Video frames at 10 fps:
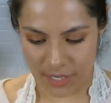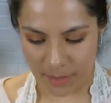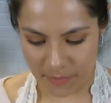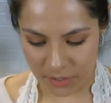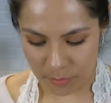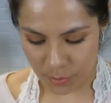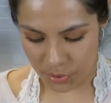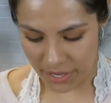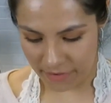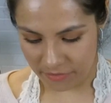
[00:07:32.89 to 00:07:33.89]
I'm not going to put
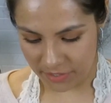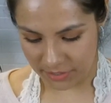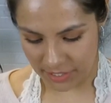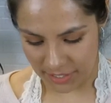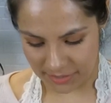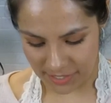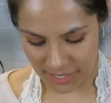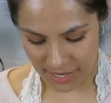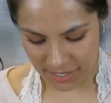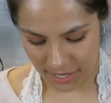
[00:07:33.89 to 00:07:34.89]
everything because
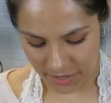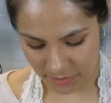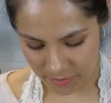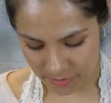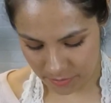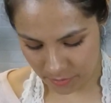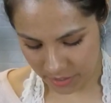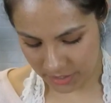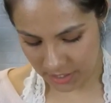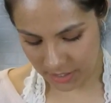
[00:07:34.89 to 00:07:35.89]
again, I don't want